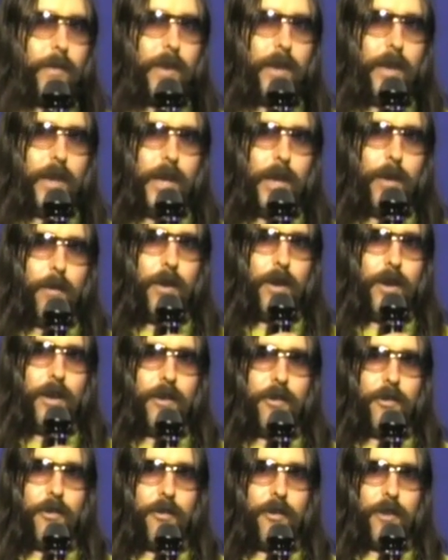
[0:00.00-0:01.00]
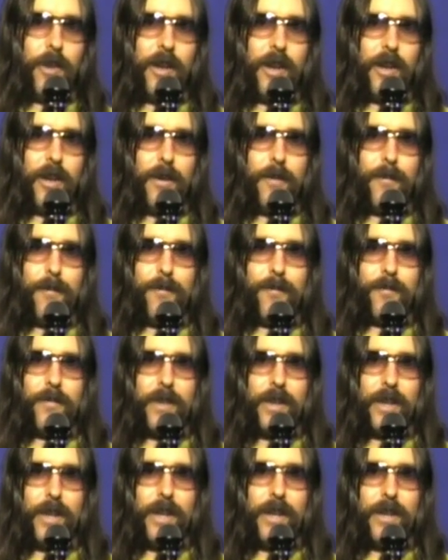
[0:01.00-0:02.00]
Anyways,
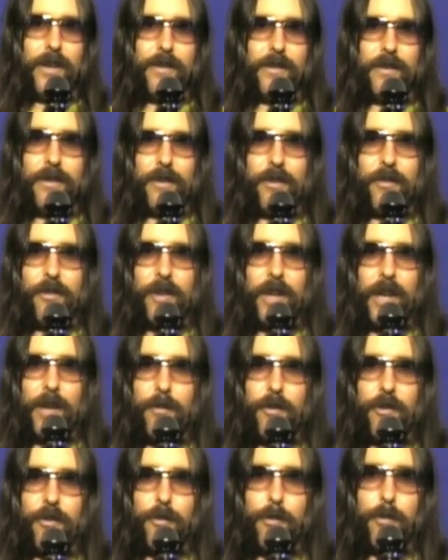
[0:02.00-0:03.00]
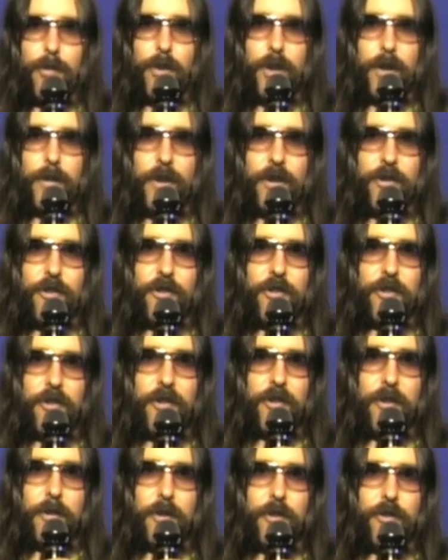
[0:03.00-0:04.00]
yeah, this camera is pretty much
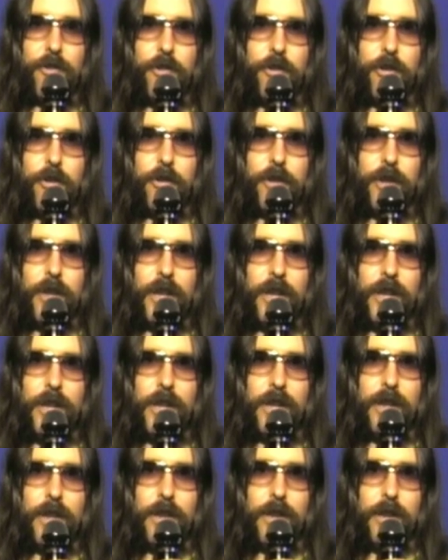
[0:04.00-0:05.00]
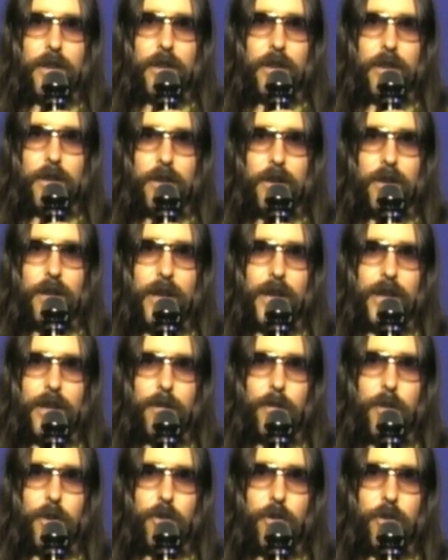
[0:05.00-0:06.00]
similar to the later
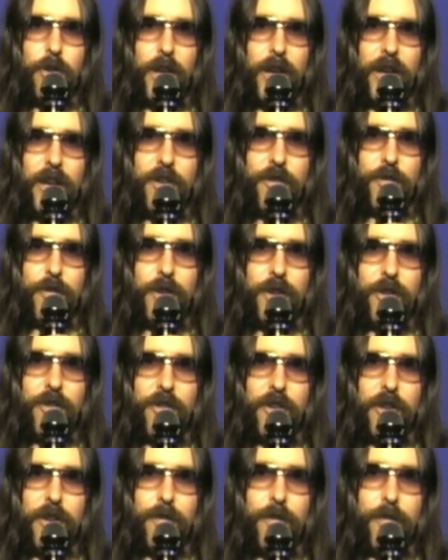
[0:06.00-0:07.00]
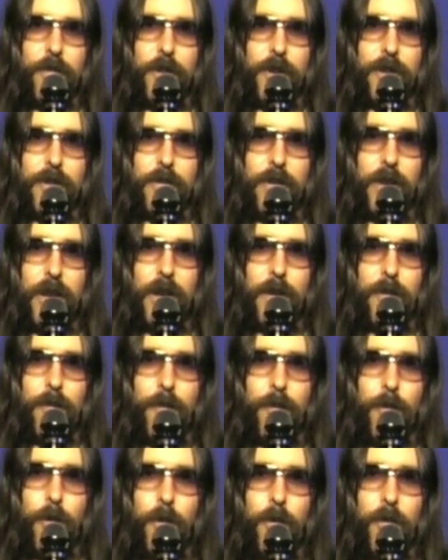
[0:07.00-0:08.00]
model, the
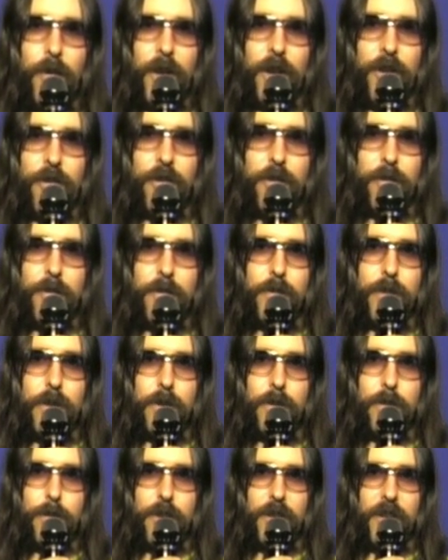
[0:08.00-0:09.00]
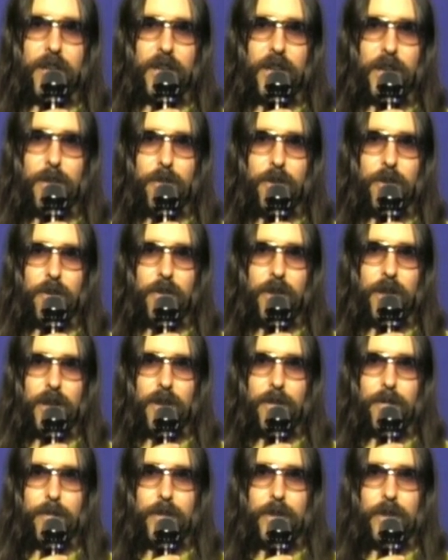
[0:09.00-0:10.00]
HVC-4000P
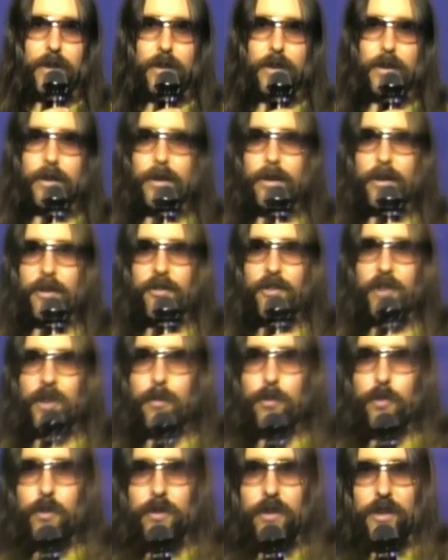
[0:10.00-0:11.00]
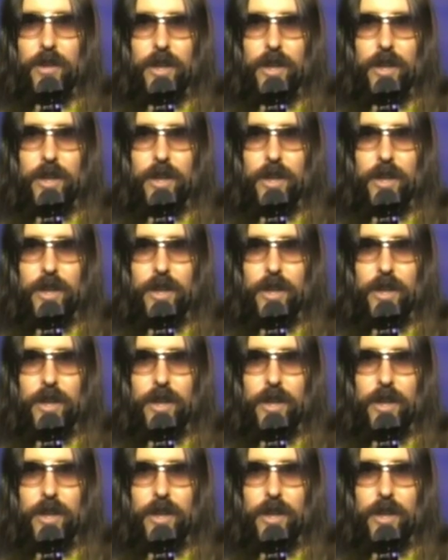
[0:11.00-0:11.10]
camera, except with